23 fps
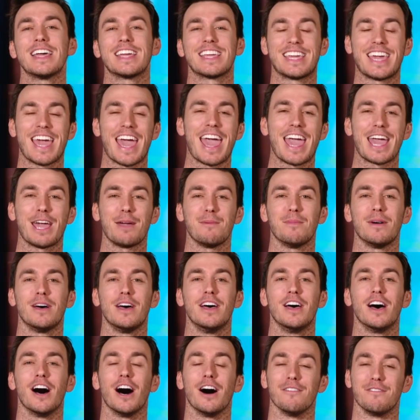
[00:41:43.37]
game
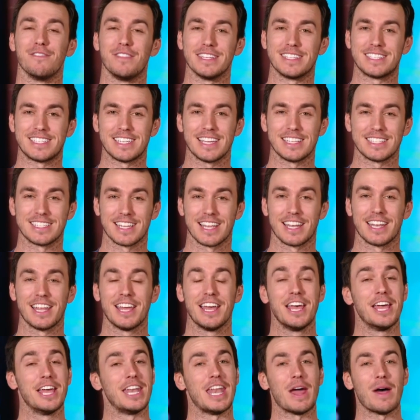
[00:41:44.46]
of the season.
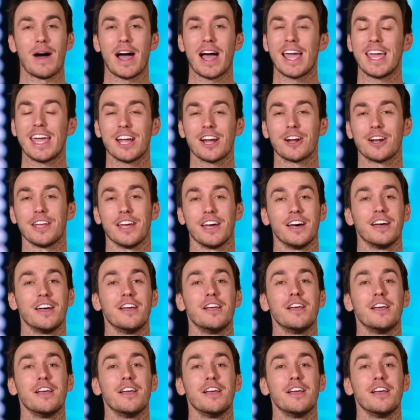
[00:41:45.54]
Now, I hear you.